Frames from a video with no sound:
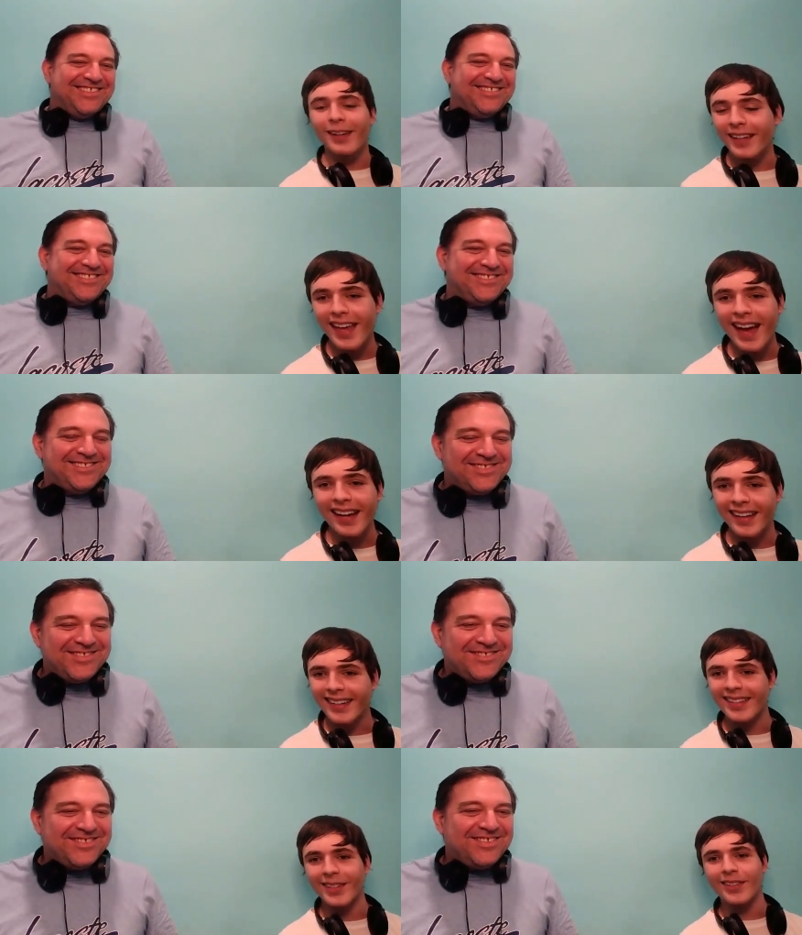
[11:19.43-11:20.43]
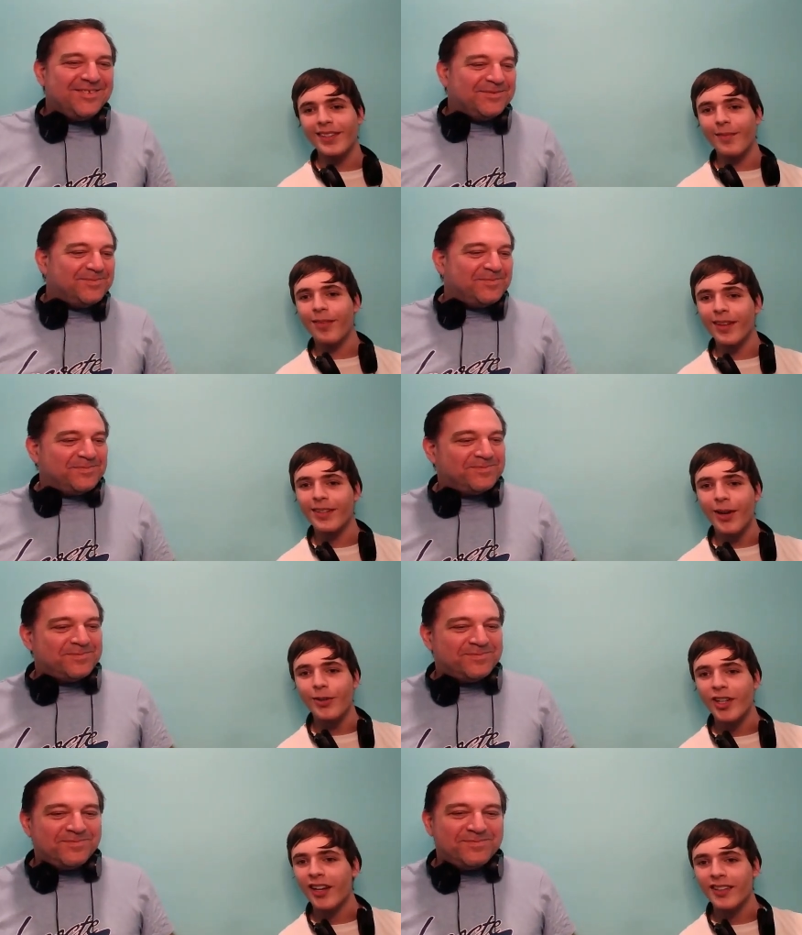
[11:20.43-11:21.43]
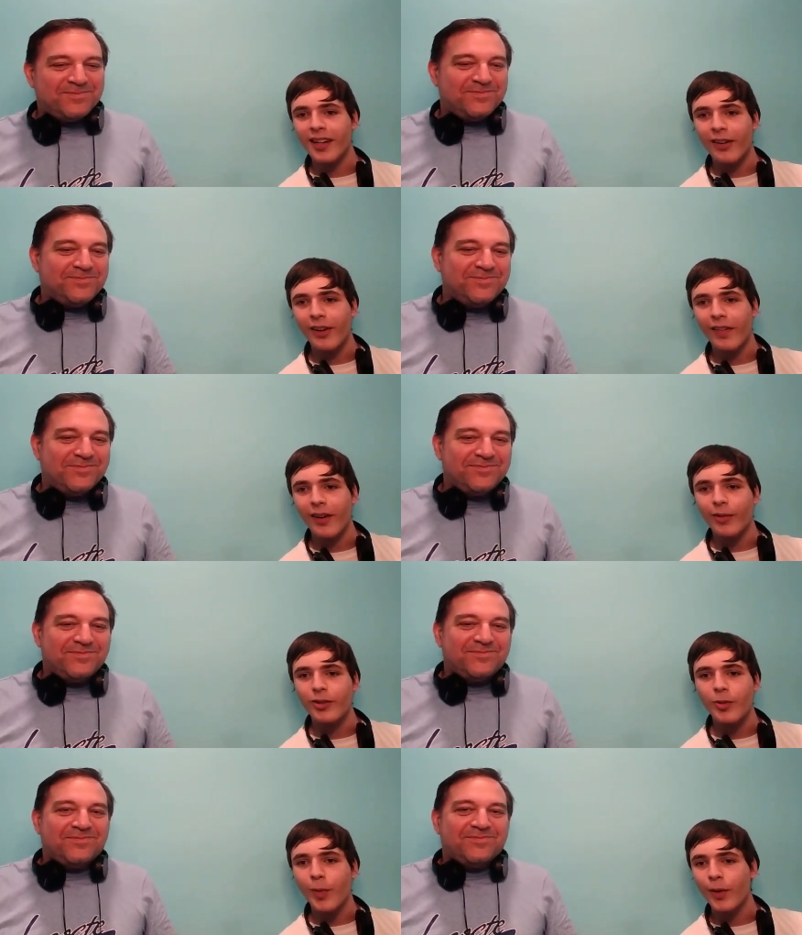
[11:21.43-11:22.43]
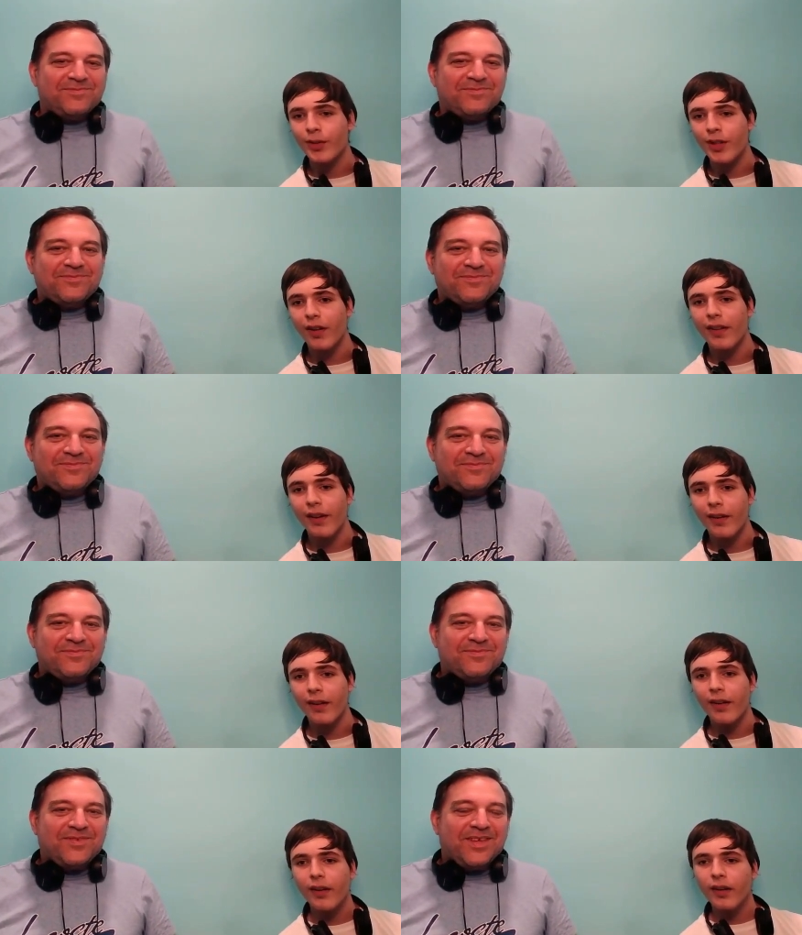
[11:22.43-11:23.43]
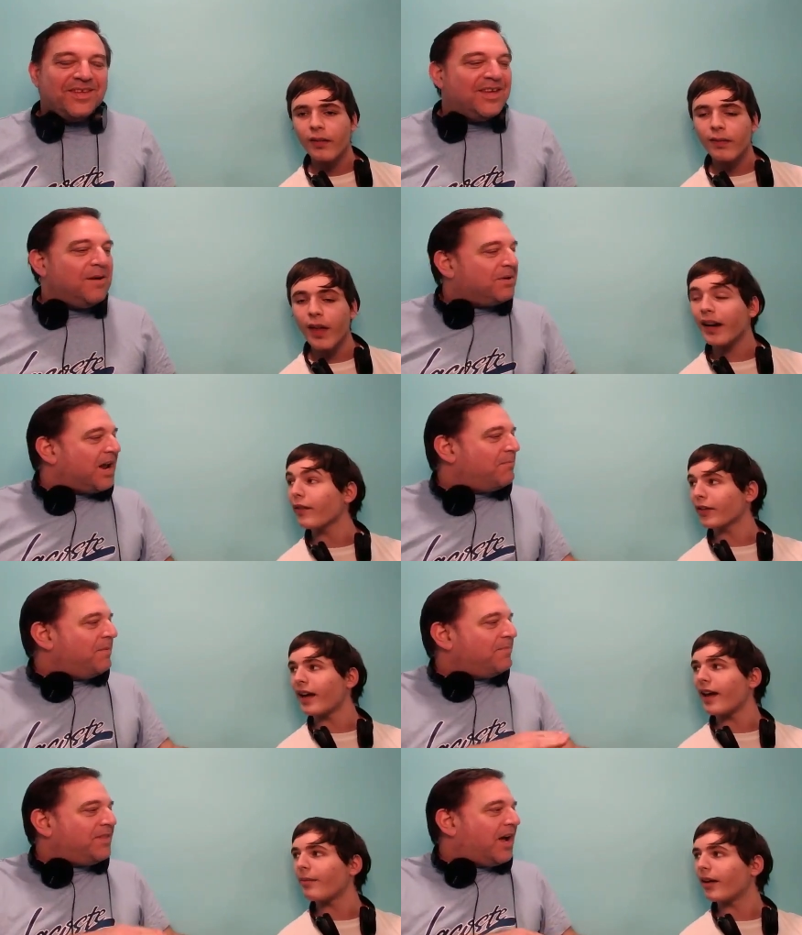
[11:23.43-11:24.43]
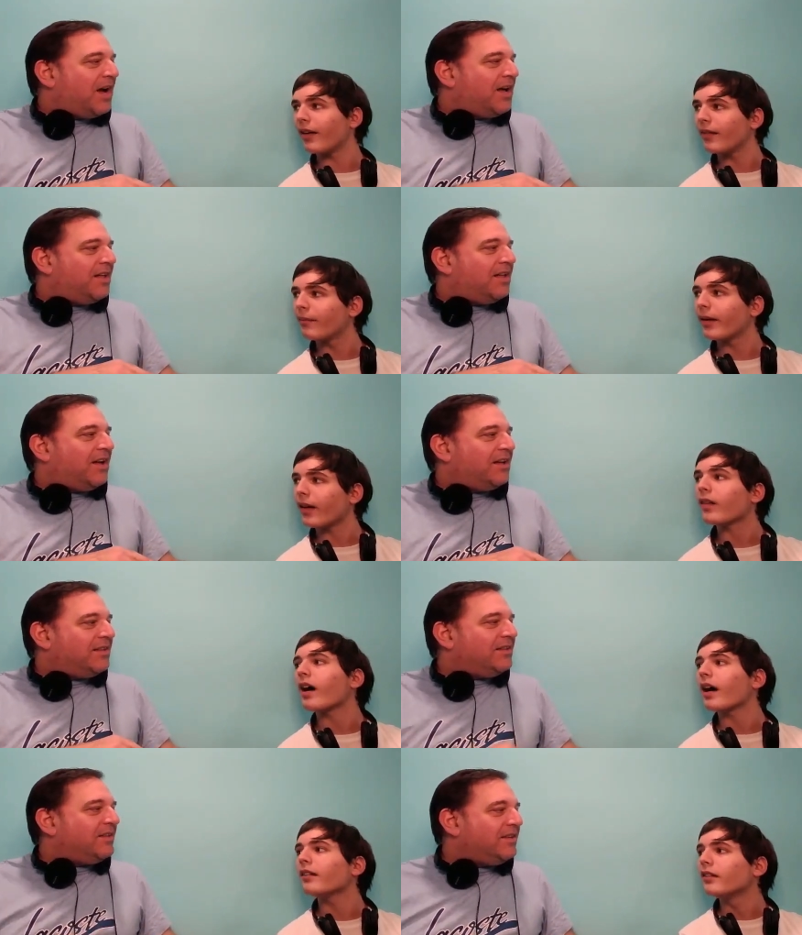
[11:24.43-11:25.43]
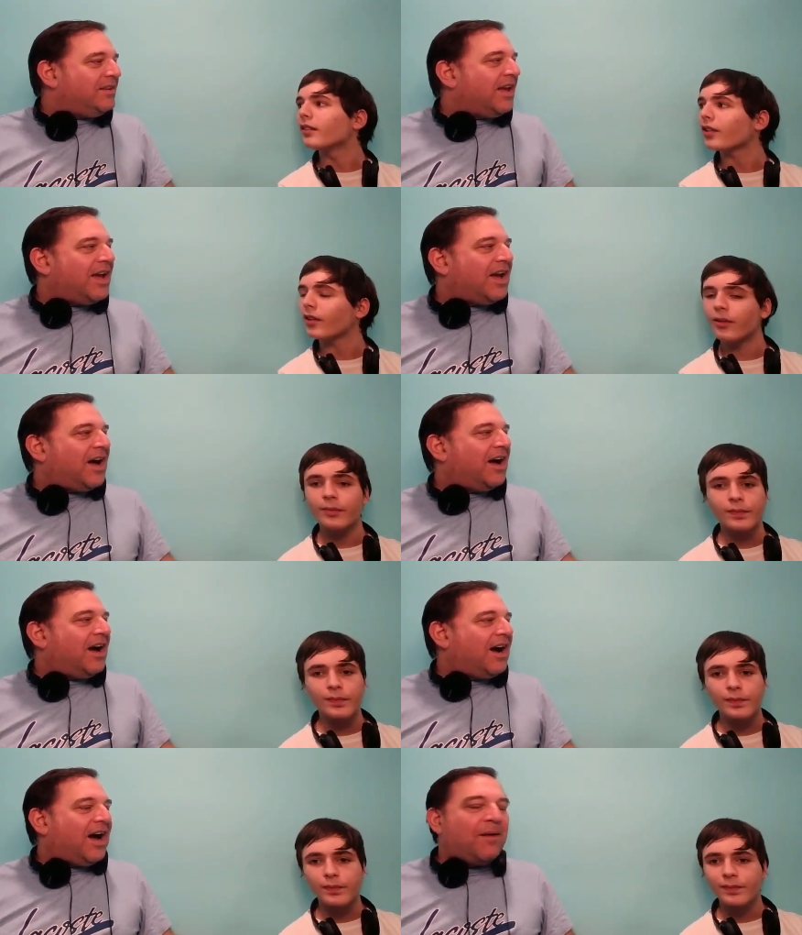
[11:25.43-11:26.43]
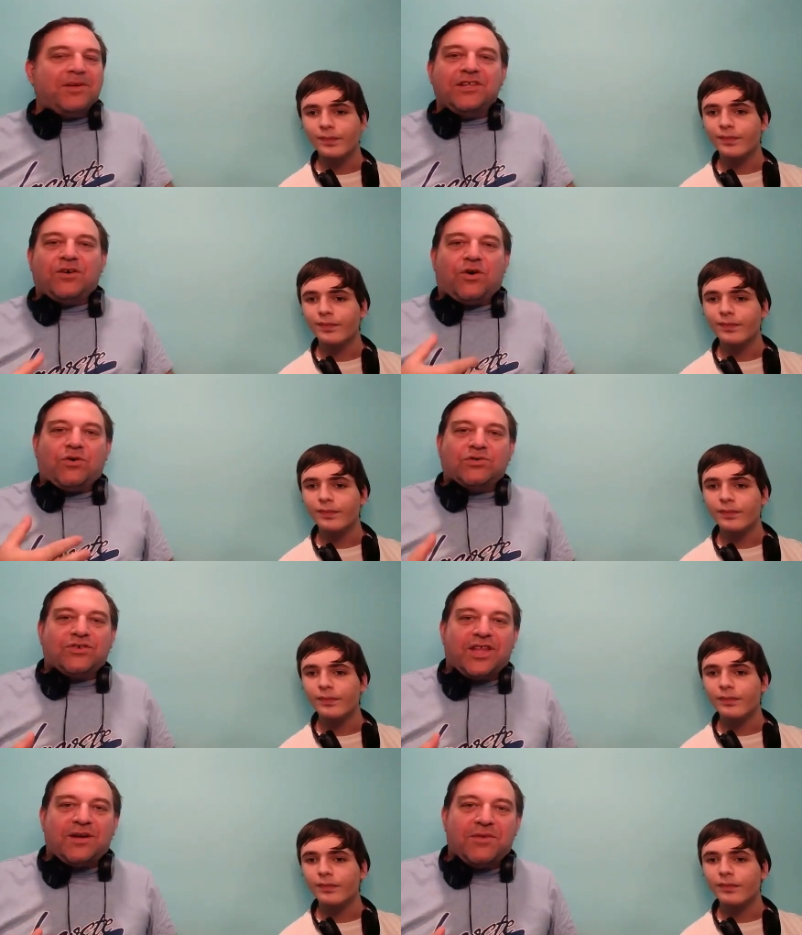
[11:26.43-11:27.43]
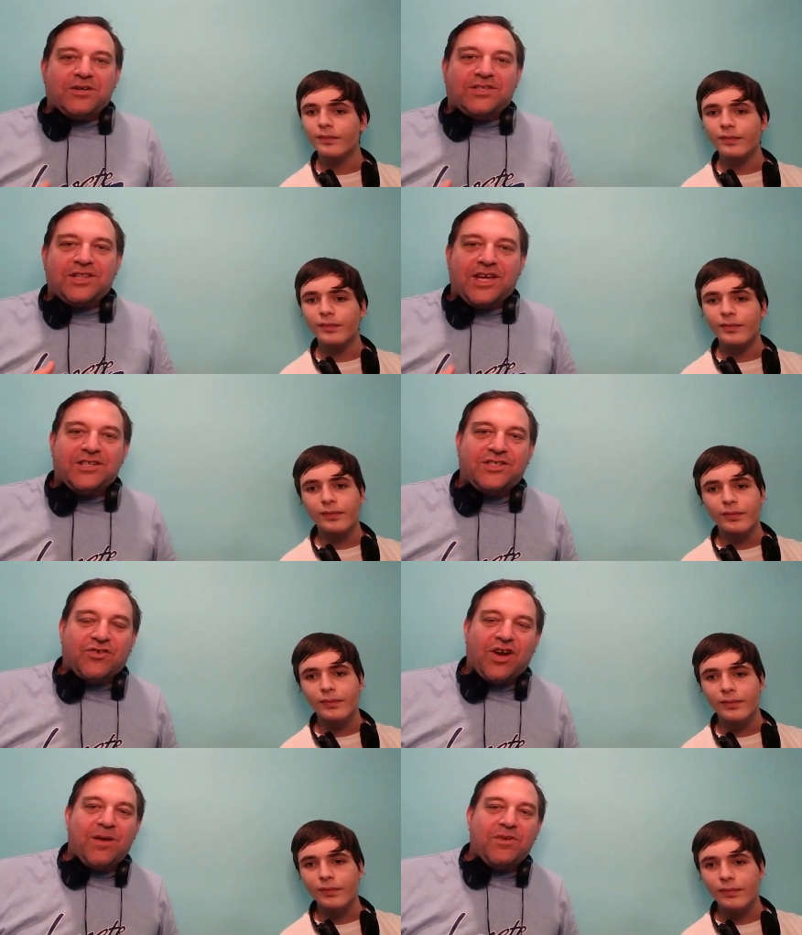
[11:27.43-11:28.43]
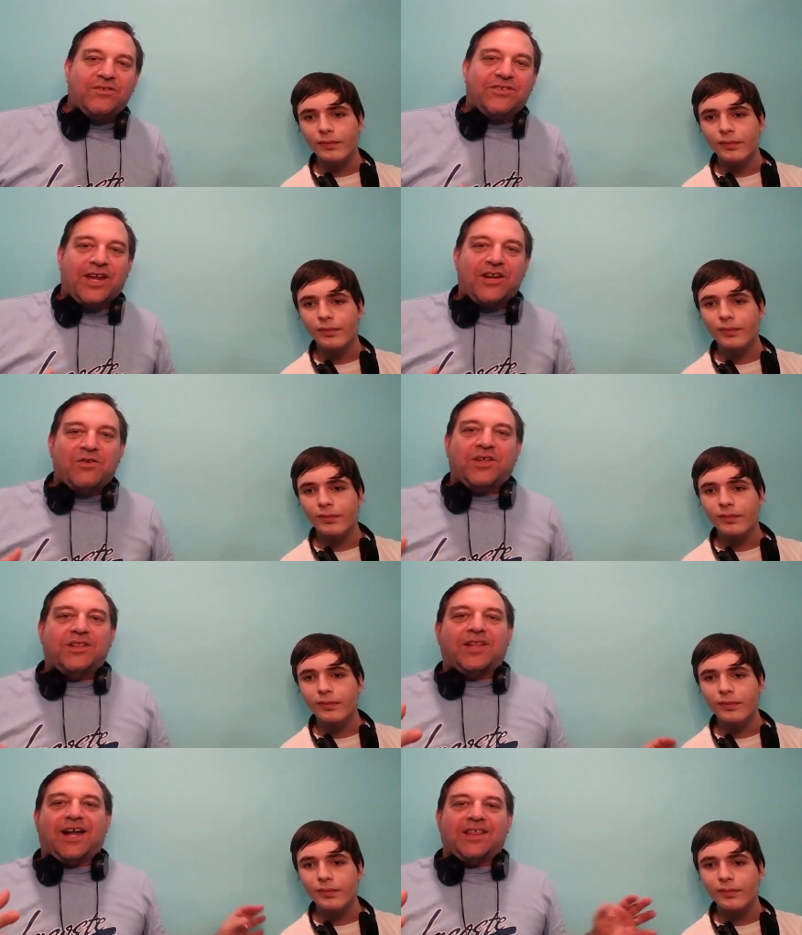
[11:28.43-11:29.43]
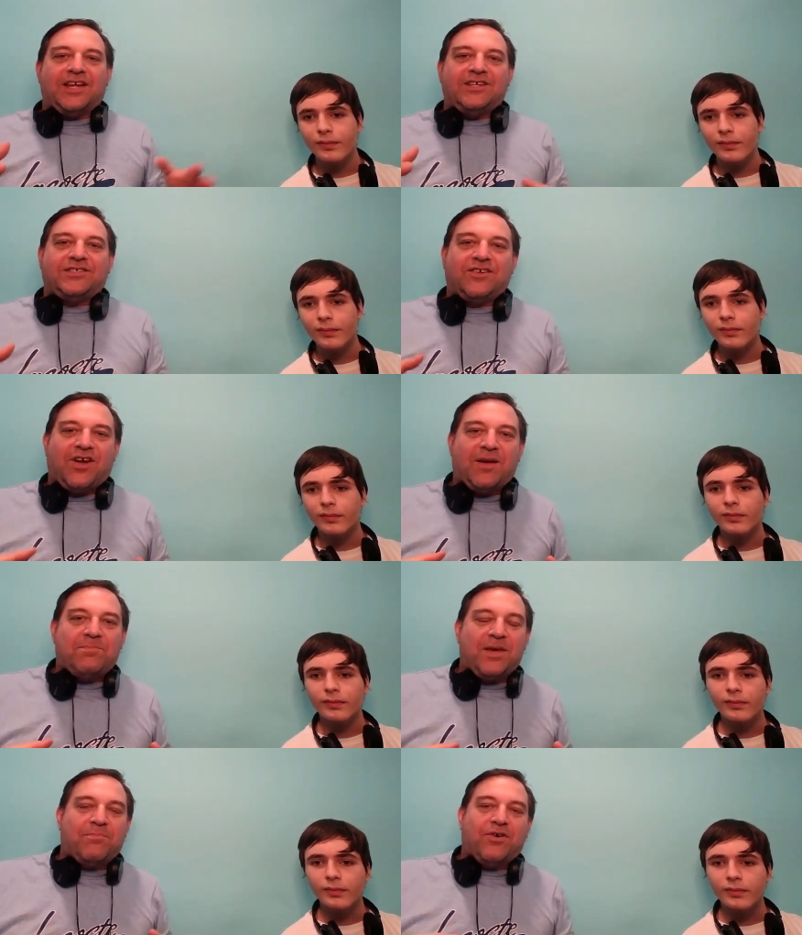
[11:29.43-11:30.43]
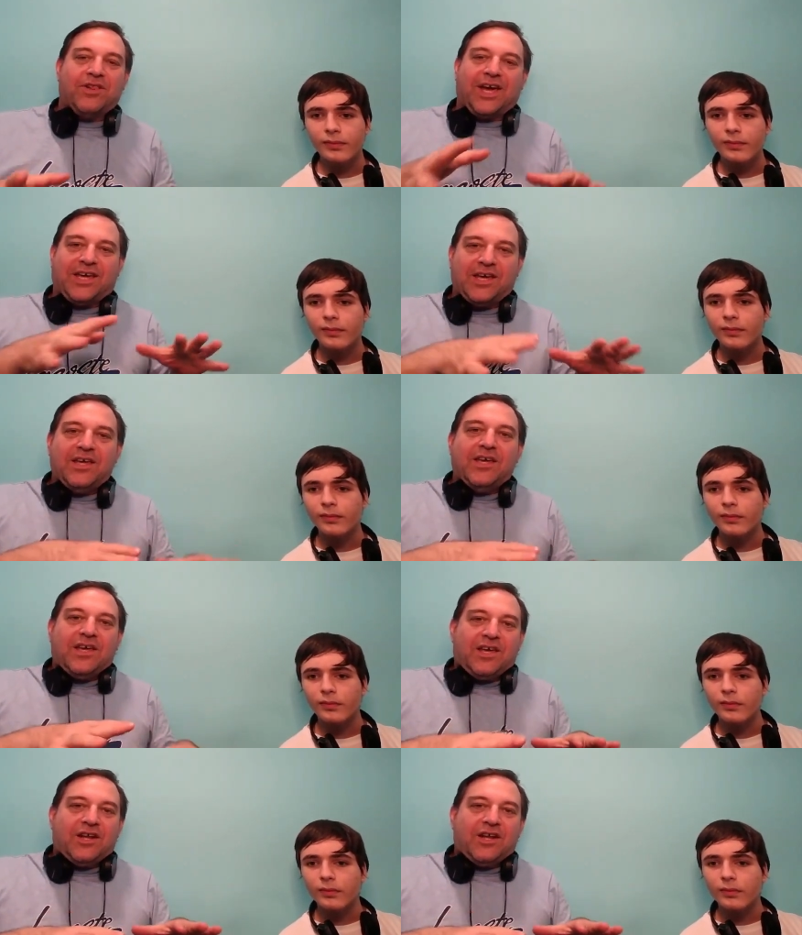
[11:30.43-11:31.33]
Speaker 1: uh, yeah, guys, seriously, please go check us out on there. We do post on there, not but every a, day, but but a lot.
Speaker 2: Yeah, so. I, am a little older than most of the Instagram users. I know that a lot of the Instagram people are like, you